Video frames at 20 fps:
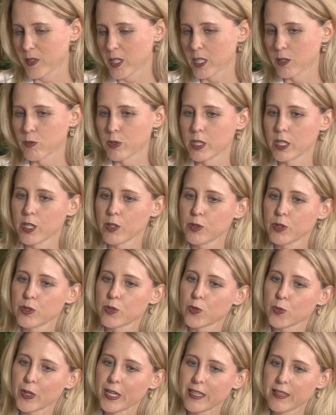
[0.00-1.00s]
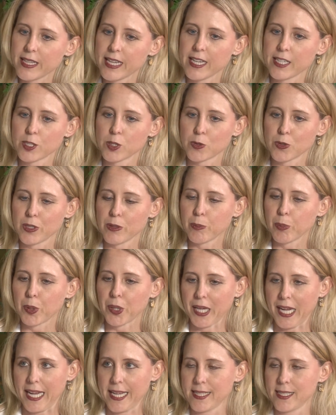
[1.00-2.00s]
And when those three things are in
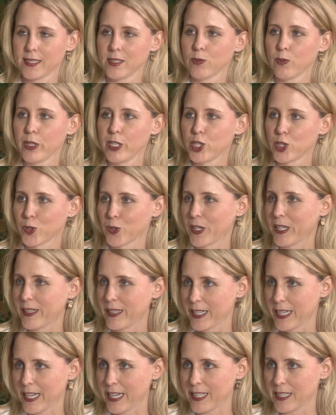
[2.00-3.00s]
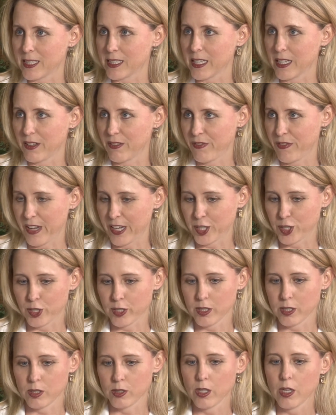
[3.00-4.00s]
place, we treat these
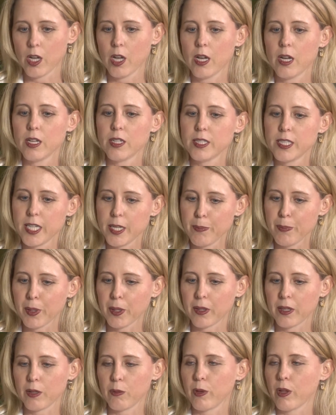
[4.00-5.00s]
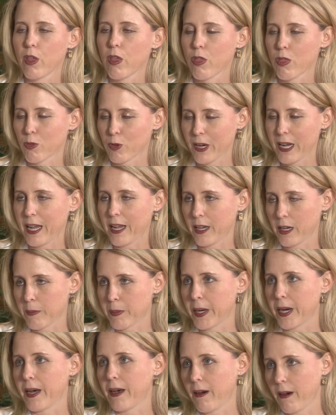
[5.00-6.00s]
infections typically with three
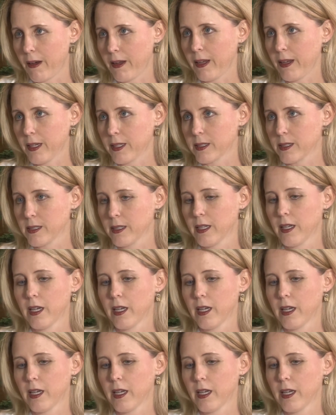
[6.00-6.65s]
antibiotics